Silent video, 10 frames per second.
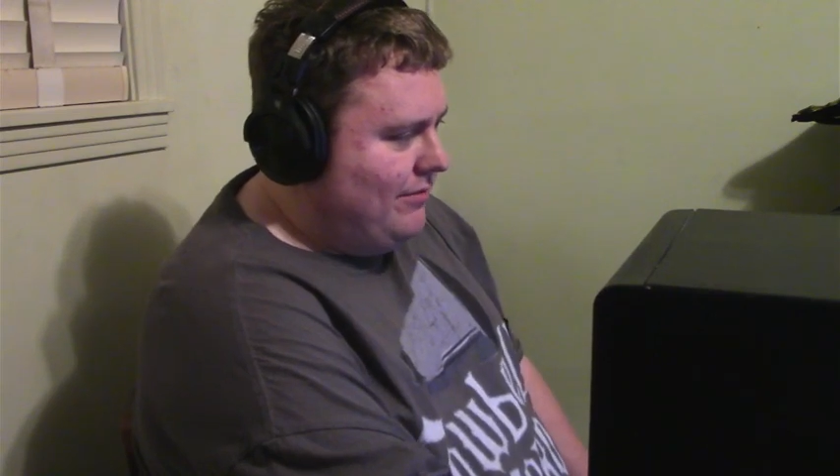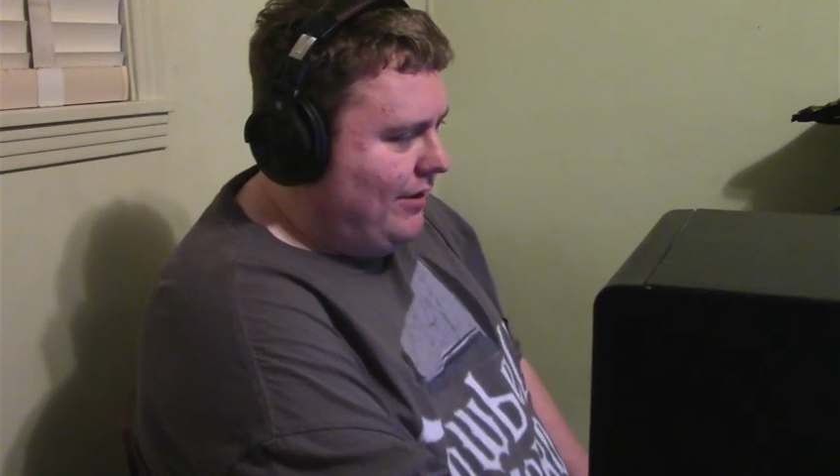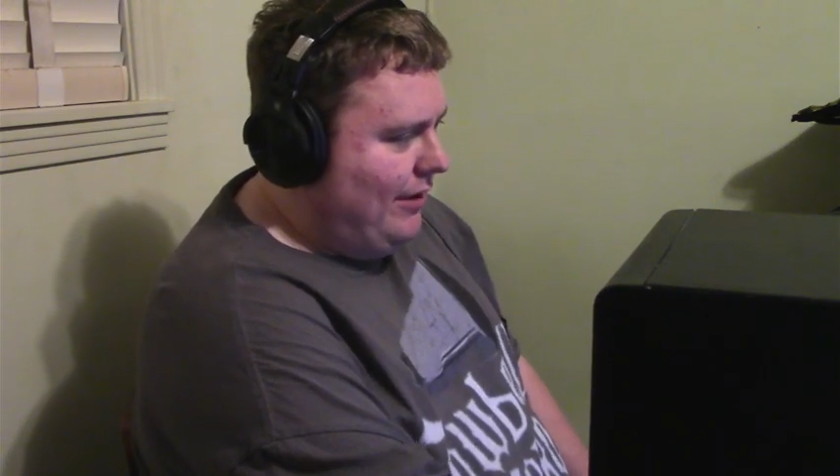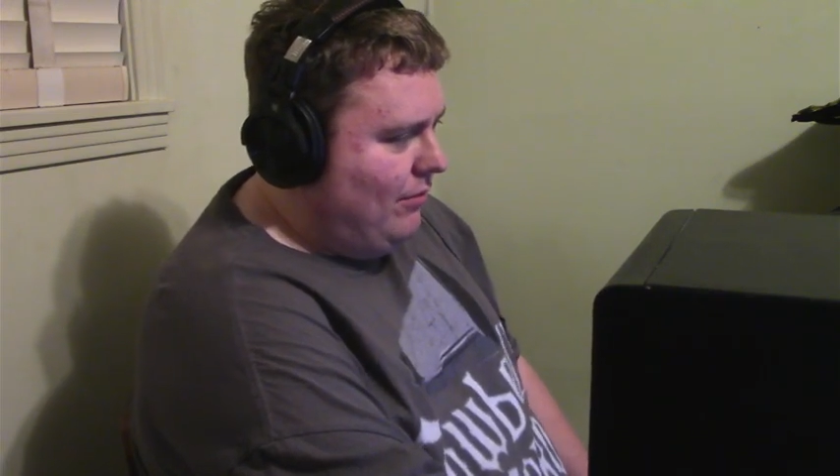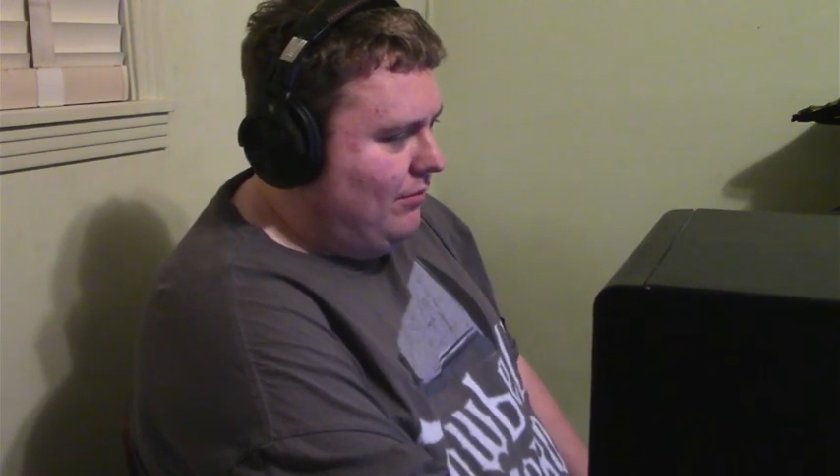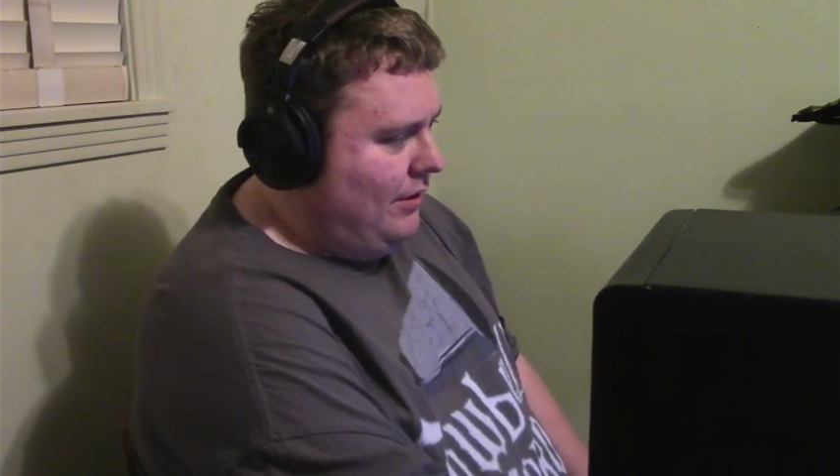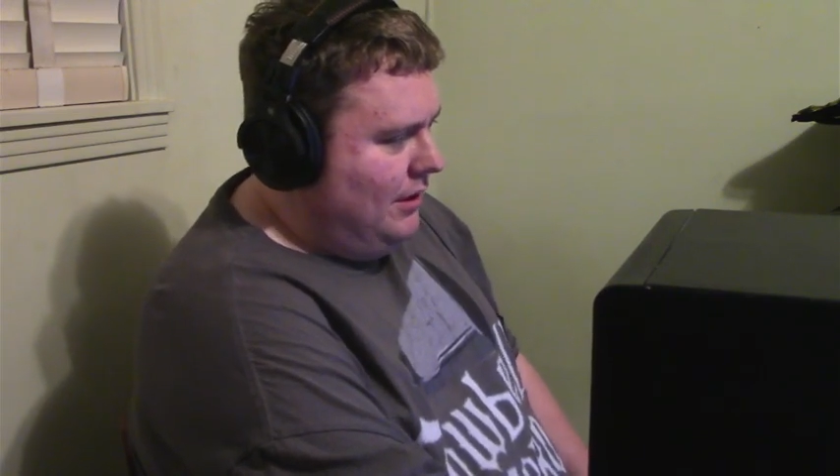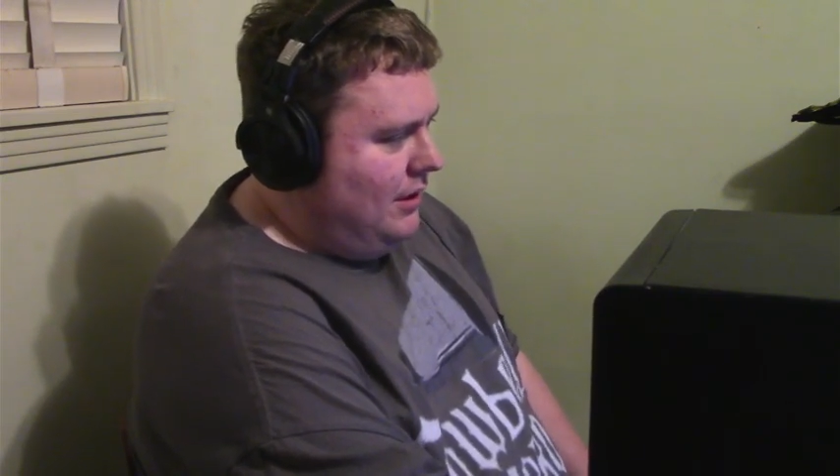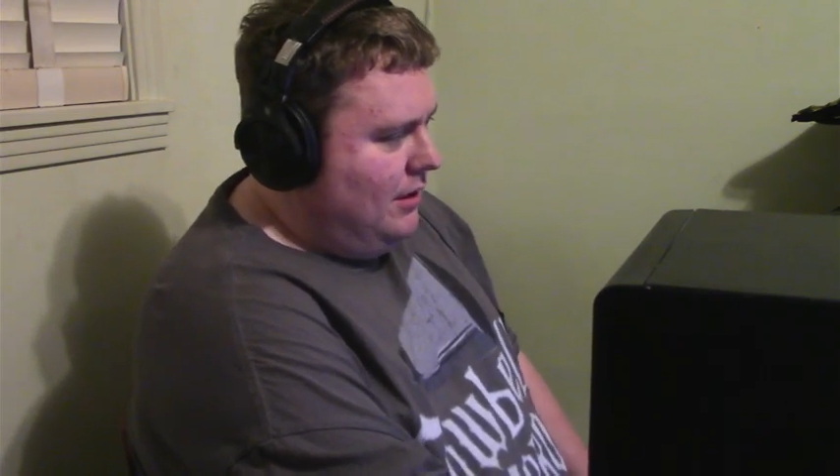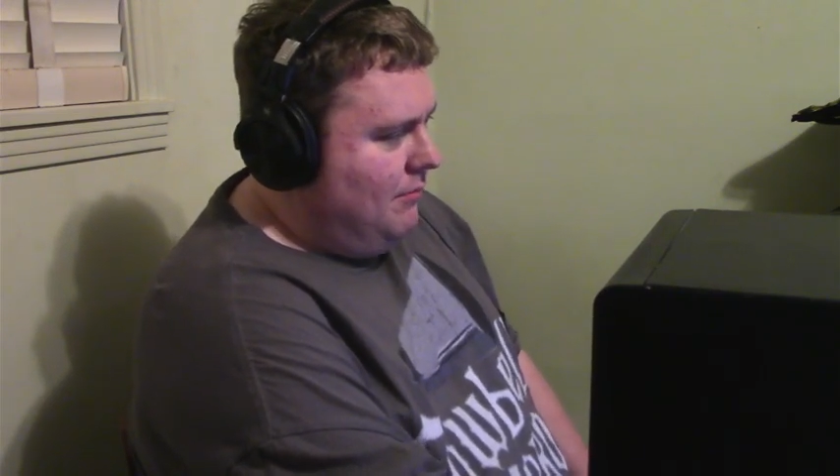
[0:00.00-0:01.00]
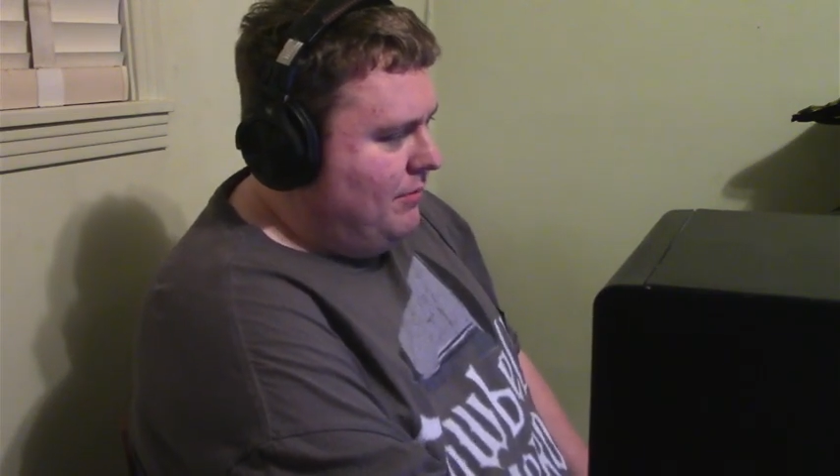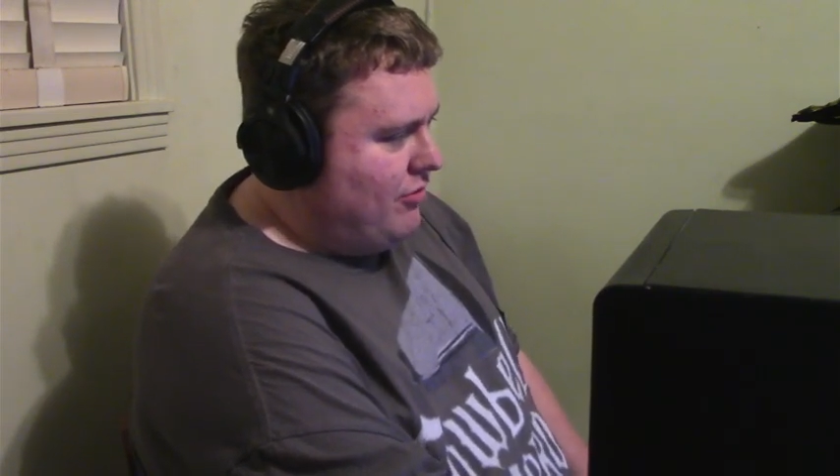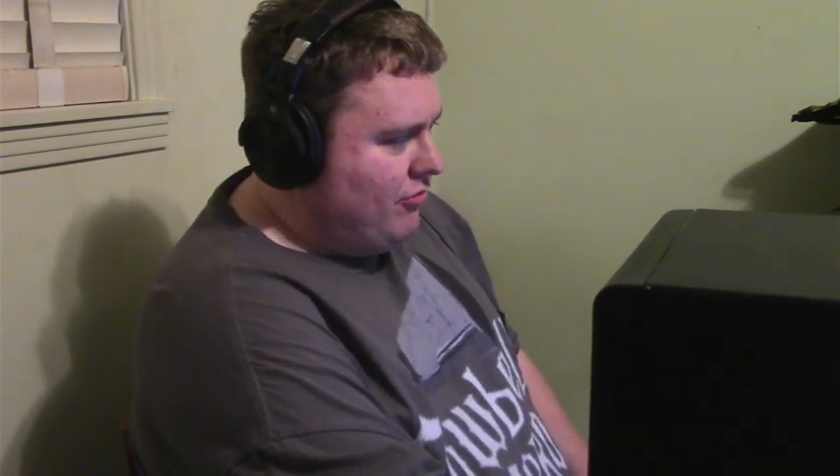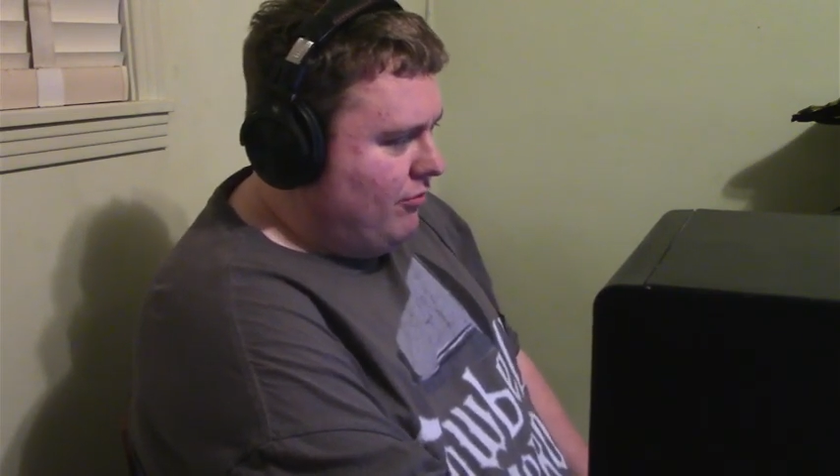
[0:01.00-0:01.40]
titled "Mr.